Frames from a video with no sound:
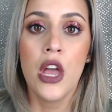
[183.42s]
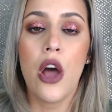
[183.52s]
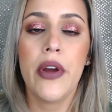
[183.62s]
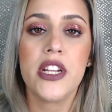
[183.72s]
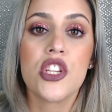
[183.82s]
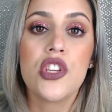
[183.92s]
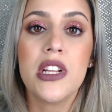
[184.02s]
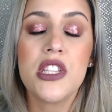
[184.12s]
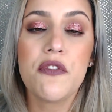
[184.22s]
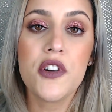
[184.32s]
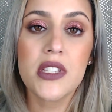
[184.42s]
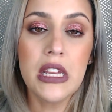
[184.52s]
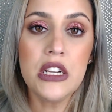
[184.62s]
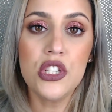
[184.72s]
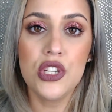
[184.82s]
All right, so let's first get
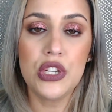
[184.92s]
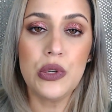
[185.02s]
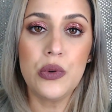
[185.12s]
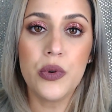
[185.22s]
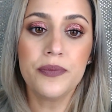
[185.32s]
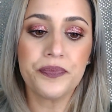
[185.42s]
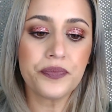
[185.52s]
into